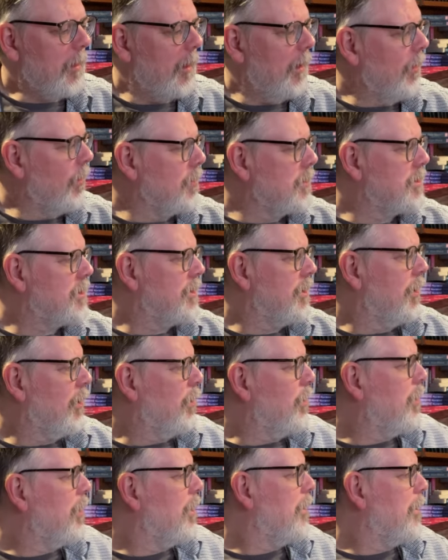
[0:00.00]
And
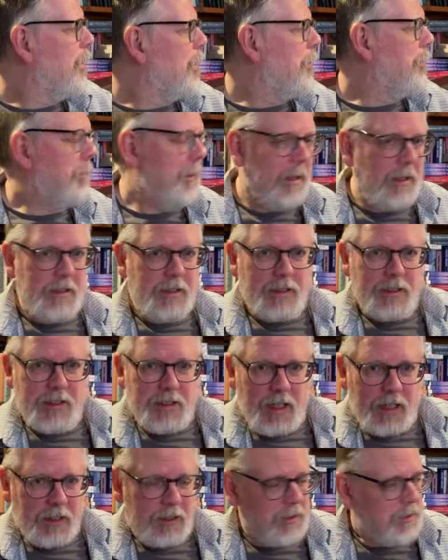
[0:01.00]
also, Peter
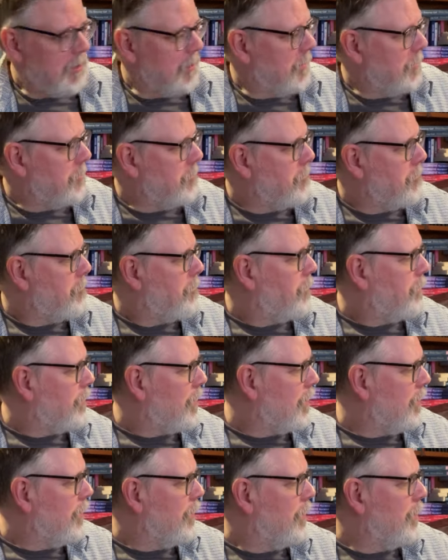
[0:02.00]
Saxon,
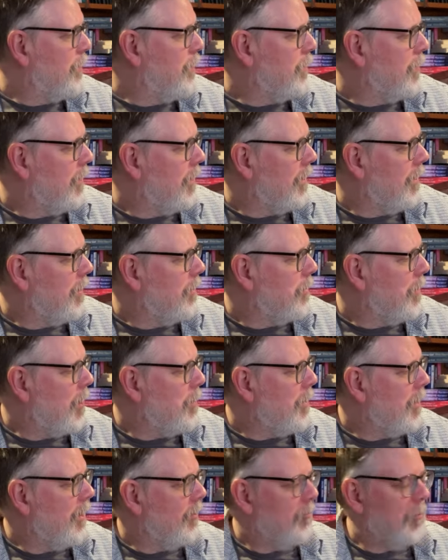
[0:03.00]
who I
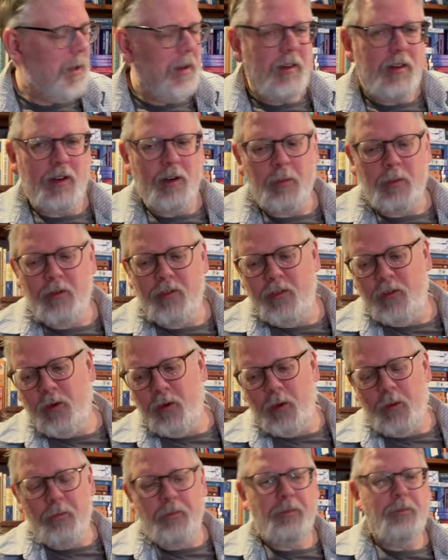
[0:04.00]
might have mentioned
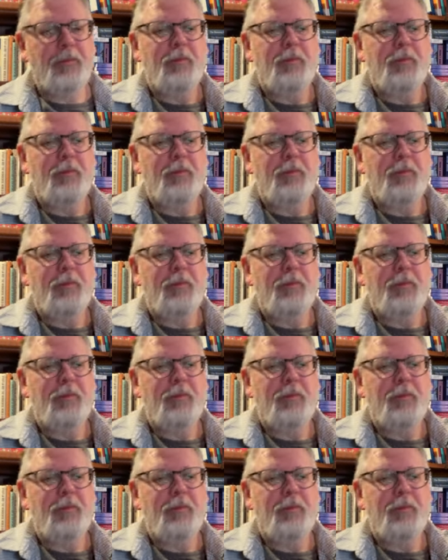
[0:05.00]
before.